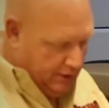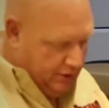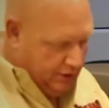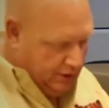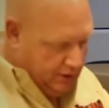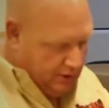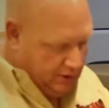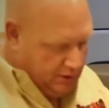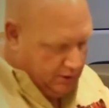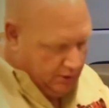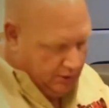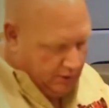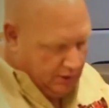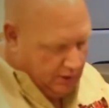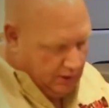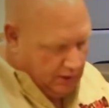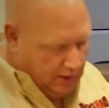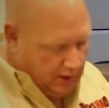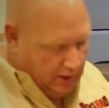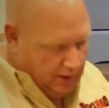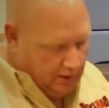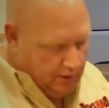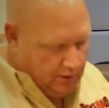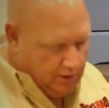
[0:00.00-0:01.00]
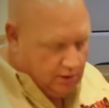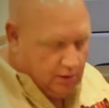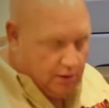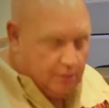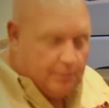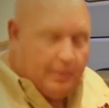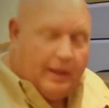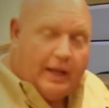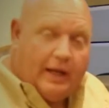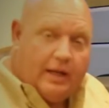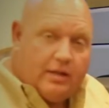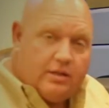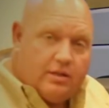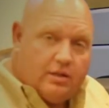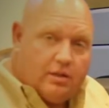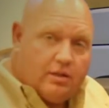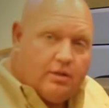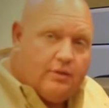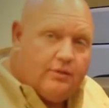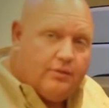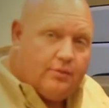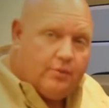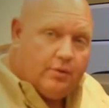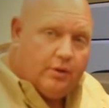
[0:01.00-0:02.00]
just so the nut insert
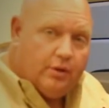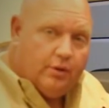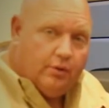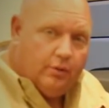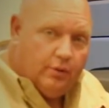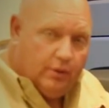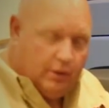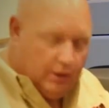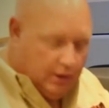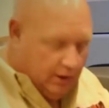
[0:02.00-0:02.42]
passes through.